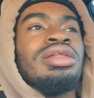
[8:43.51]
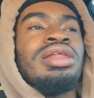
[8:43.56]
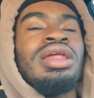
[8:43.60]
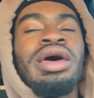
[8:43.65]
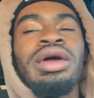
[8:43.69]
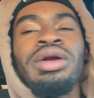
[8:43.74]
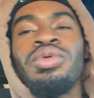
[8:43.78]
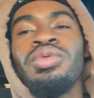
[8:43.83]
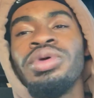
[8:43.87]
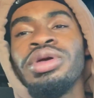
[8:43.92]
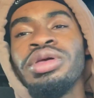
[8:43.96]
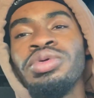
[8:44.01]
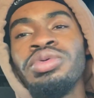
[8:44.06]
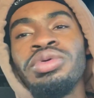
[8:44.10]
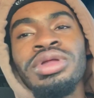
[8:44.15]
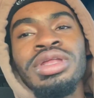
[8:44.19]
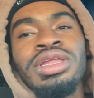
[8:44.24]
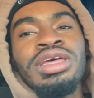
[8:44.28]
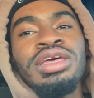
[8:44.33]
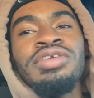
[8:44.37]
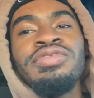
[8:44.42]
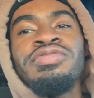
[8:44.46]
Like, we will
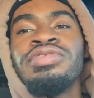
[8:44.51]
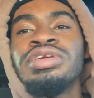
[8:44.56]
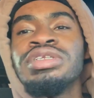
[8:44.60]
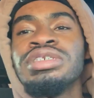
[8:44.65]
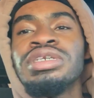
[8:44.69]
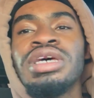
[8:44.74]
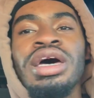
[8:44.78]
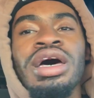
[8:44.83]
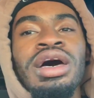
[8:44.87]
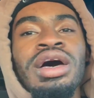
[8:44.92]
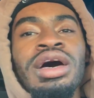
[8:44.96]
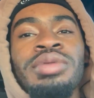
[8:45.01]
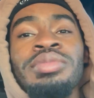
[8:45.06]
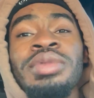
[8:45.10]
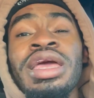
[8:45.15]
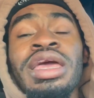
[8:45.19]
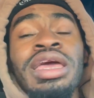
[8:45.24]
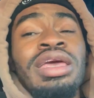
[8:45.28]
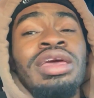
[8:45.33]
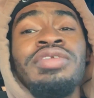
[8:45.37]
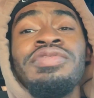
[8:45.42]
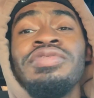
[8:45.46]
leave a job,
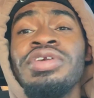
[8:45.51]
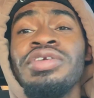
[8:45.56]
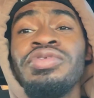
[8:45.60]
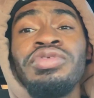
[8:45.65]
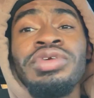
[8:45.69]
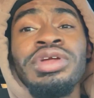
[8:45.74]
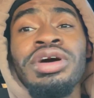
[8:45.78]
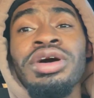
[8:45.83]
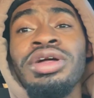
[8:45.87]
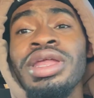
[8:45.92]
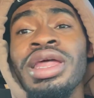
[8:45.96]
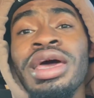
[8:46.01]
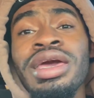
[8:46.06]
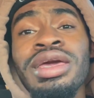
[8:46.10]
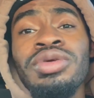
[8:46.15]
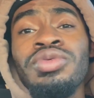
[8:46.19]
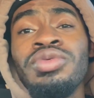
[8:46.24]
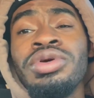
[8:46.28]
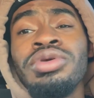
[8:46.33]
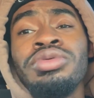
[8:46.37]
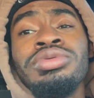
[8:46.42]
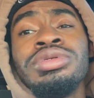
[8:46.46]
even if we don't like it,
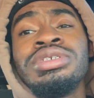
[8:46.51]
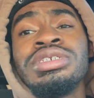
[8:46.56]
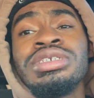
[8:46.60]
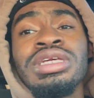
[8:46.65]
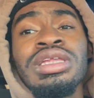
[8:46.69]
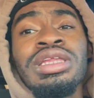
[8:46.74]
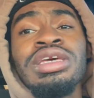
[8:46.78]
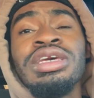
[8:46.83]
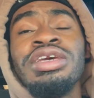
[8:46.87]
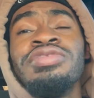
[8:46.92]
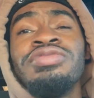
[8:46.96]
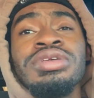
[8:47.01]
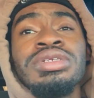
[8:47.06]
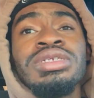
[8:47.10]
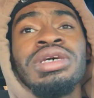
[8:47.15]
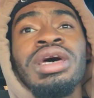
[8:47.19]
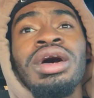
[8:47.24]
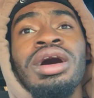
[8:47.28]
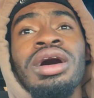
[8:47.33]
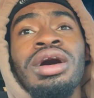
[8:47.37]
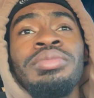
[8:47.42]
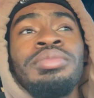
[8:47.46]
we would just leave a
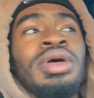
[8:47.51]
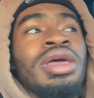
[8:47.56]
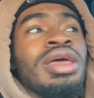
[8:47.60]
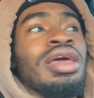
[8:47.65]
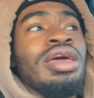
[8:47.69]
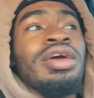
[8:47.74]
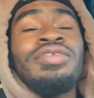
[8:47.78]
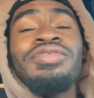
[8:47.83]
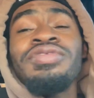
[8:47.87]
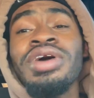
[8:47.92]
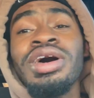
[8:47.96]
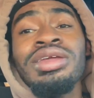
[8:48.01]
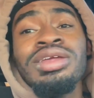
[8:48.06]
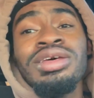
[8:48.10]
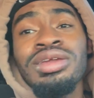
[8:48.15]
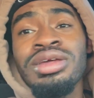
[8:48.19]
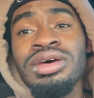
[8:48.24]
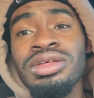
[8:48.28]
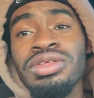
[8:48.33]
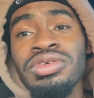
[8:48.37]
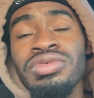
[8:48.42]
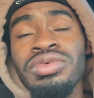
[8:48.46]
job and find
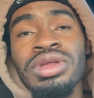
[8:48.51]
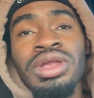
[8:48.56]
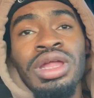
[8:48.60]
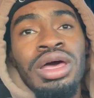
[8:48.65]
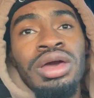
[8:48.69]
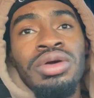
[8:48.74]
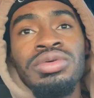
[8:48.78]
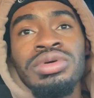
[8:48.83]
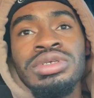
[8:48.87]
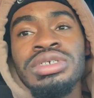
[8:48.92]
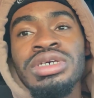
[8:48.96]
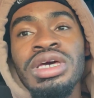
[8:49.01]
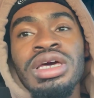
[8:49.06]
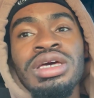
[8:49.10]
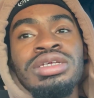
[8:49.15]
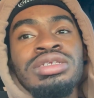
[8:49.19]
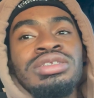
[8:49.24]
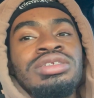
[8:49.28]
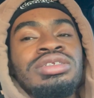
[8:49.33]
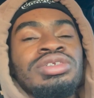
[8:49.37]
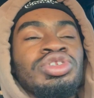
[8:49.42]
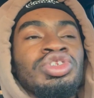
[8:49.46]
another one. Like, we
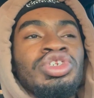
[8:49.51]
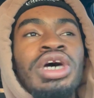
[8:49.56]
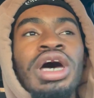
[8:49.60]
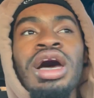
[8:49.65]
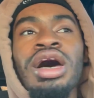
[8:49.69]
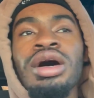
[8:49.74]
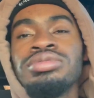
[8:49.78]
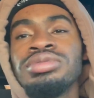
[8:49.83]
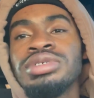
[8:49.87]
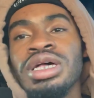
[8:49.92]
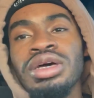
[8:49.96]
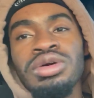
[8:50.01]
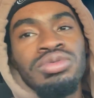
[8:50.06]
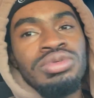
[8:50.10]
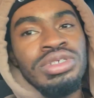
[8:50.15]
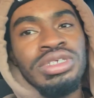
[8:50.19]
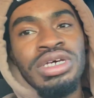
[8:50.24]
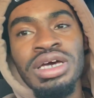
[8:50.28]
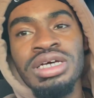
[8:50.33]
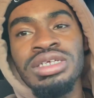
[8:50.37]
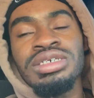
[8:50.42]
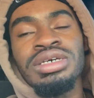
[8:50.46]
change jobs like we
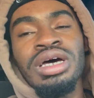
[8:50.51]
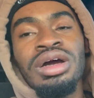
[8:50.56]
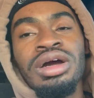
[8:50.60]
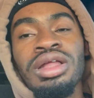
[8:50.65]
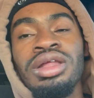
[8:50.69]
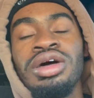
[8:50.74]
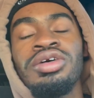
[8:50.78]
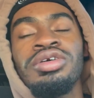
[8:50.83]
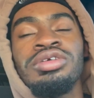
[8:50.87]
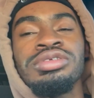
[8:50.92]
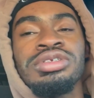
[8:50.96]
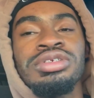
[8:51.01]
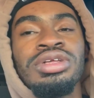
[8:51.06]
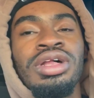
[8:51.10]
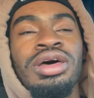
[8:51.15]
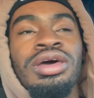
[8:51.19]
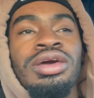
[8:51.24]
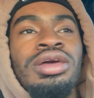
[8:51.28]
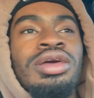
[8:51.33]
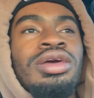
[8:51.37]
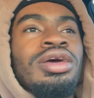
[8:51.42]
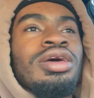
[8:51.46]
change our clothes.
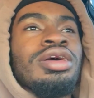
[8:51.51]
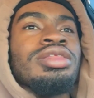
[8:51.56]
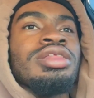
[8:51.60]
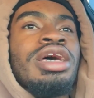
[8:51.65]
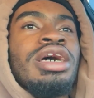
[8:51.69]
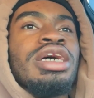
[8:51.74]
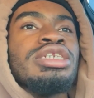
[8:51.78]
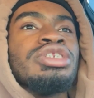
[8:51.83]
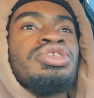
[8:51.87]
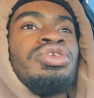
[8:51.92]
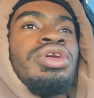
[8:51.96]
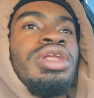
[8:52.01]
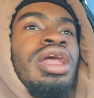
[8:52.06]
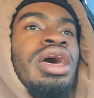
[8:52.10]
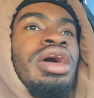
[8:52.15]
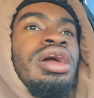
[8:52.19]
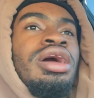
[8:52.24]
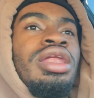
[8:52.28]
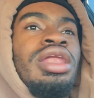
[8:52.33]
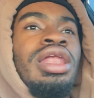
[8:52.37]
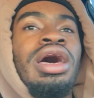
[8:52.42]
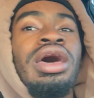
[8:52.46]
Like, that's what
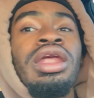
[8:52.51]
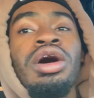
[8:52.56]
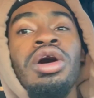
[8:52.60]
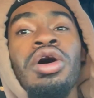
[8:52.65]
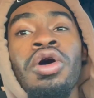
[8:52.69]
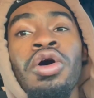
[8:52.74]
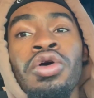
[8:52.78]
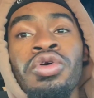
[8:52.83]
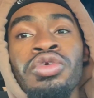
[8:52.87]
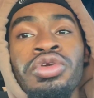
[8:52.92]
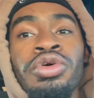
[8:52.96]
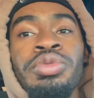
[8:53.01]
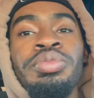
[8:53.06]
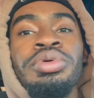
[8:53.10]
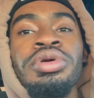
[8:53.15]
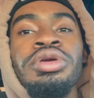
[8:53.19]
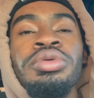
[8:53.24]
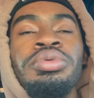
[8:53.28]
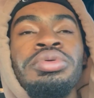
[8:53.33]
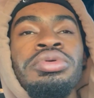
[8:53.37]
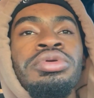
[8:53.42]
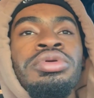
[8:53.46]
like a lot of older
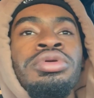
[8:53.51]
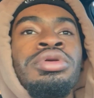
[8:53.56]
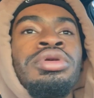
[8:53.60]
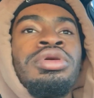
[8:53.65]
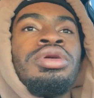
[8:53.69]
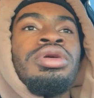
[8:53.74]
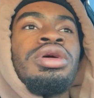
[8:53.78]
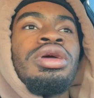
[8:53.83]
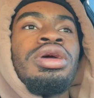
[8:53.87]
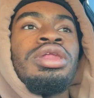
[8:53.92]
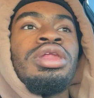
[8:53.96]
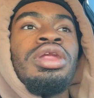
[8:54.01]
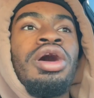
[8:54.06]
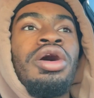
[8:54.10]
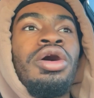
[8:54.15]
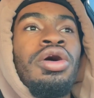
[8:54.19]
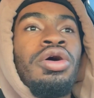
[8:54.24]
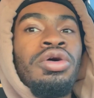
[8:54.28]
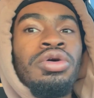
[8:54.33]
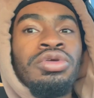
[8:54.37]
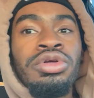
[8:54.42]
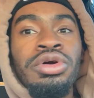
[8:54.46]
people and the
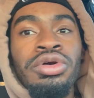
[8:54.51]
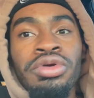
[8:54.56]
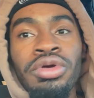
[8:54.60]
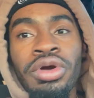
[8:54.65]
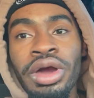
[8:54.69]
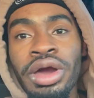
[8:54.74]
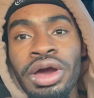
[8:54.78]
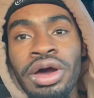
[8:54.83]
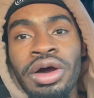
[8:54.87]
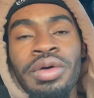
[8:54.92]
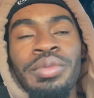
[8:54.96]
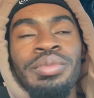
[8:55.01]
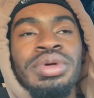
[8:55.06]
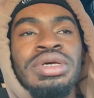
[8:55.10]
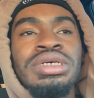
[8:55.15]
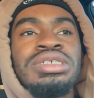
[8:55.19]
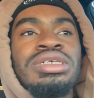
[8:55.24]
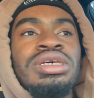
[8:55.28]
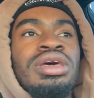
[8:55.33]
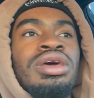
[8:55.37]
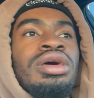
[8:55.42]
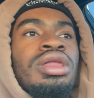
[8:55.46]
older crowd be
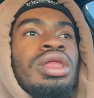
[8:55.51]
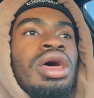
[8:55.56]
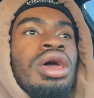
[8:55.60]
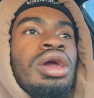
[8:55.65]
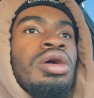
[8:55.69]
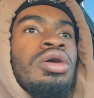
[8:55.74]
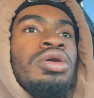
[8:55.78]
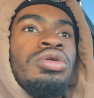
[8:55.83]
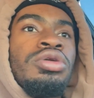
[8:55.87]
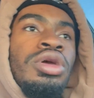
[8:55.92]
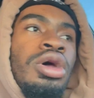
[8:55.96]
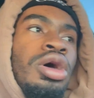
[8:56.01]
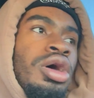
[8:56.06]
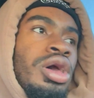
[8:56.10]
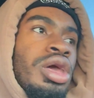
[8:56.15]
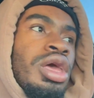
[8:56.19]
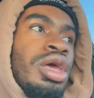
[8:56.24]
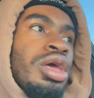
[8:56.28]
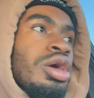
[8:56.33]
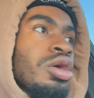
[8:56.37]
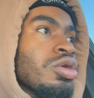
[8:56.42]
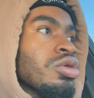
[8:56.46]
saying, like, oh, y'all
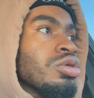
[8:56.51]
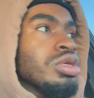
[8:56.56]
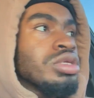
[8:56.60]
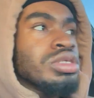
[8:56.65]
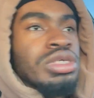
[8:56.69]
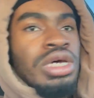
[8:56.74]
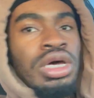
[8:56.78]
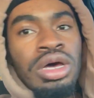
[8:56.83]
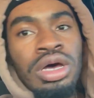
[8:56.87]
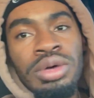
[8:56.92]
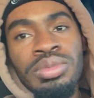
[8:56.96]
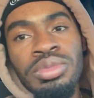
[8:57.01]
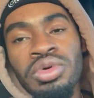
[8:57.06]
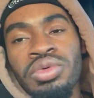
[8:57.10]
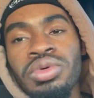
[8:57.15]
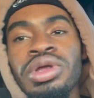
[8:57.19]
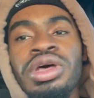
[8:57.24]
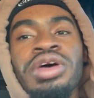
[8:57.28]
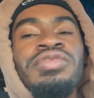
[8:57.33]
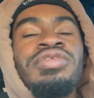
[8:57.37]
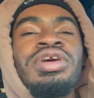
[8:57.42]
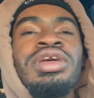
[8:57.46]
can't hold a job or
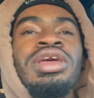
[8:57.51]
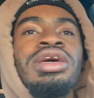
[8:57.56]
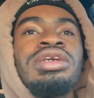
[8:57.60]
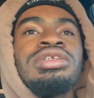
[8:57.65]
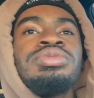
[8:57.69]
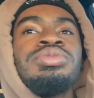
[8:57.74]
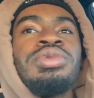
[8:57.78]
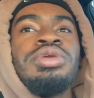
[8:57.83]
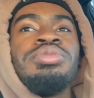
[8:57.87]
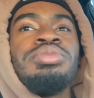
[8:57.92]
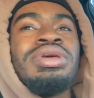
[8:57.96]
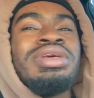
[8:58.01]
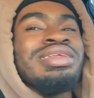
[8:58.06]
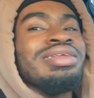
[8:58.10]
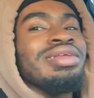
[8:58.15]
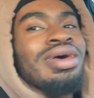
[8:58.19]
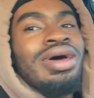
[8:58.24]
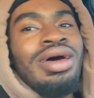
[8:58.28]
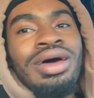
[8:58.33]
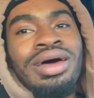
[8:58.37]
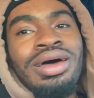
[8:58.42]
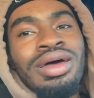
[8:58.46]
whatever the case may be.
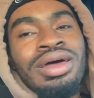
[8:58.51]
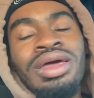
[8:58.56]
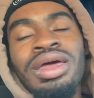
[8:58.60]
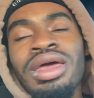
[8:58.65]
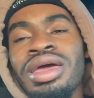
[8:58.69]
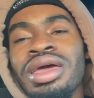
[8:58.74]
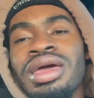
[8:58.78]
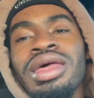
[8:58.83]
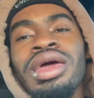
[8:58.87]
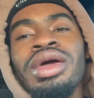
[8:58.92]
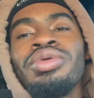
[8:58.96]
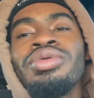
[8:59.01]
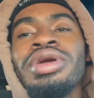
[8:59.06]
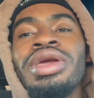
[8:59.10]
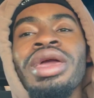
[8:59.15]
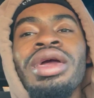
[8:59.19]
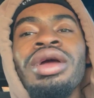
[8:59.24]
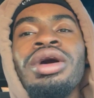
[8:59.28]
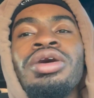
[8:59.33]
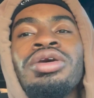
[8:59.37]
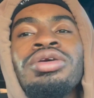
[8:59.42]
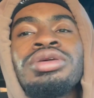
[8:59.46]
Nah, it ain't we
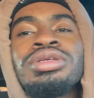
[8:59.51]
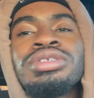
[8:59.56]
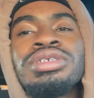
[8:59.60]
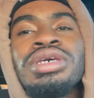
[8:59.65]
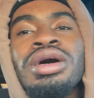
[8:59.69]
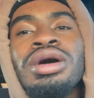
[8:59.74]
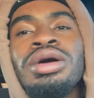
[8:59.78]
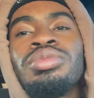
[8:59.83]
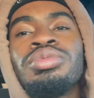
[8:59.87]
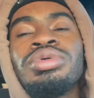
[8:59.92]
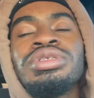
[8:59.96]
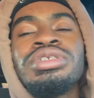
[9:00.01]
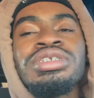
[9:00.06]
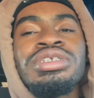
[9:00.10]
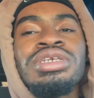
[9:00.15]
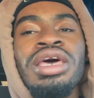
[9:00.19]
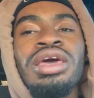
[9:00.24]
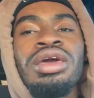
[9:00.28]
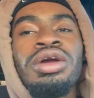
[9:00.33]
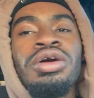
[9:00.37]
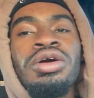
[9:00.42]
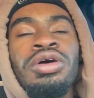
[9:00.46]
can't hold a job. We just
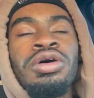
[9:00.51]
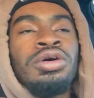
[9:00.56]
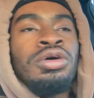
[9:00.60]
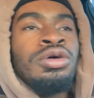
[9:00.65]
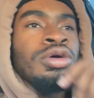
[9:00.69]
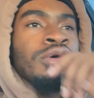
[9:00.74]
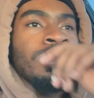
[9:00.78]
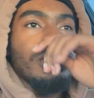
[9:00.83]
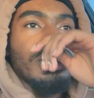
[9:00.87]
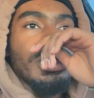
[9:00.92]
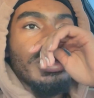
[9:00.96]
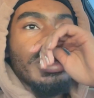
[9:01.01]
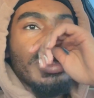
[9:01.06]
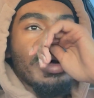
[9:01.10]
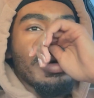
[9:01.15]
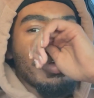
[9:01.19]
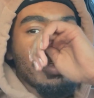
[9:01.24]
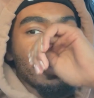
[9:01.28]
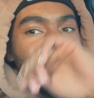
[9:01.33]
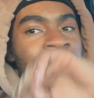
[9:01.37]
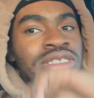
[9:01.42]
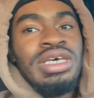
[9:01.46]
ain't gonna,
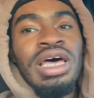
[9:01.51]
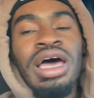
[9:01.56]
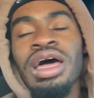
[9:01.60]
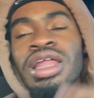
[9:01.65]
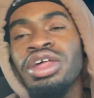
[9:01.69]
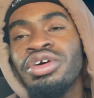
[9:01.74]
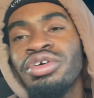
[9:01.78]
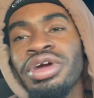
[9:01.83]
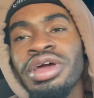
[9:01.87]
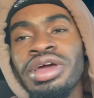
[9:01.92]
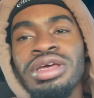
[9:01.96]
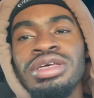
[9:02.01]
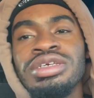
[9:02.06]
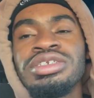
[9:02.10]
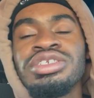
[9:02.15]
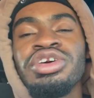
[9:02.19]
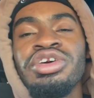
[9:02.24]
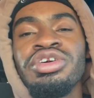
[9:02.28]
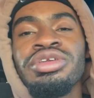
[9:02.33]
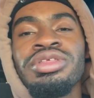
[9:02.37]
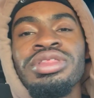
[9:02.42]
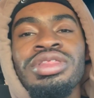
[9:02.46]
tolerate
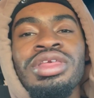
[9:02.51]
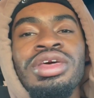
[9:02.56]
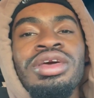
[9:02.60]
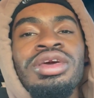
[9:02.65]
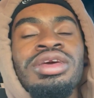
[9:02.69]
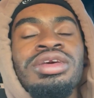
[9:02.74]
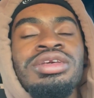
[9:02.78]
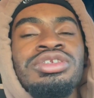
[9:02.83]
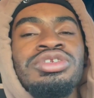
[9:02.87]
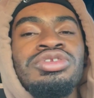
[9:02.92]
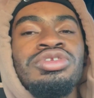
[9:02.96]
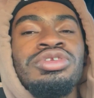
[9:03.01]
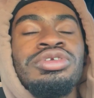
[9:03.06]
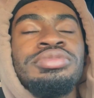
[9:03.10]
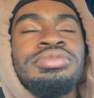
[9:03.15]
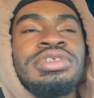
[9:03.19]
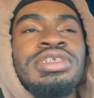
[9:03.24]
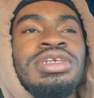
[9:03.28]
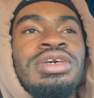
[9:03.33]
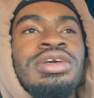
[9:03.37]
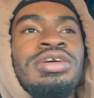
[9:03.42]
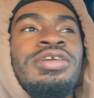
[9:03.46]
certain things, you know what I'm
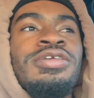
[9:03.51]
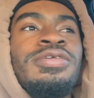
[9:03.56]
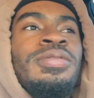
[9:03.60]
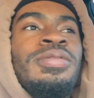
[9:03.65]
saying?